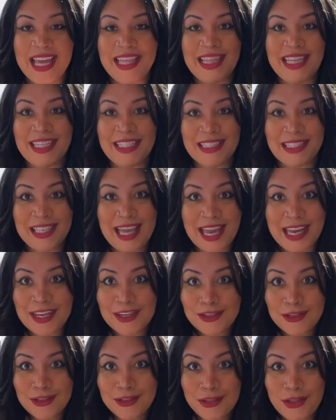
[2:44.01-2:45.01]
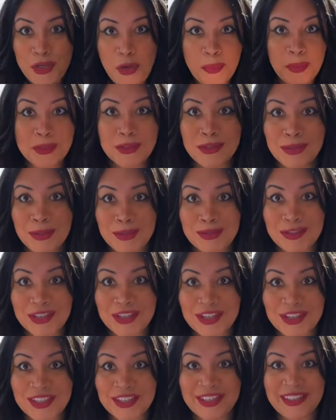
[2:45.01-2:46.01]
these like super
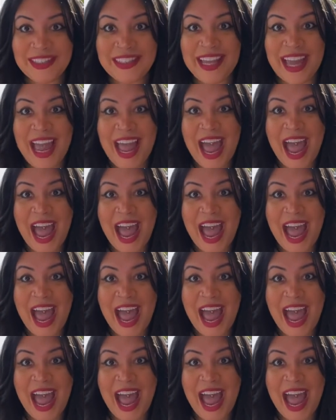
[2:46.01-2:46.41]
soldiers